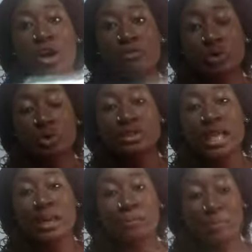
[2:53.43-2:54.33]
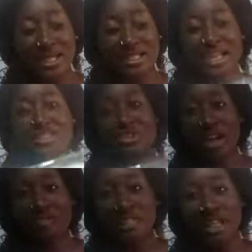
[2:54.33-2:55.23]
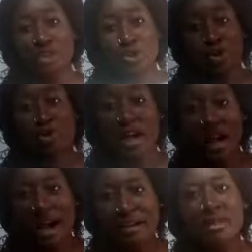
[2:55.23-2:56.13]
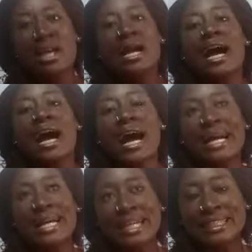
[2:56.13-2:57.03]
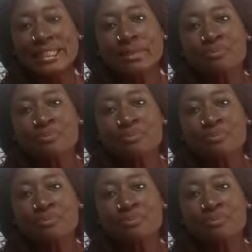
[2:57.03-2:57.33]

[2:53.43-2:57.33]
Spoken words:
of tools a pattern drafter should have. And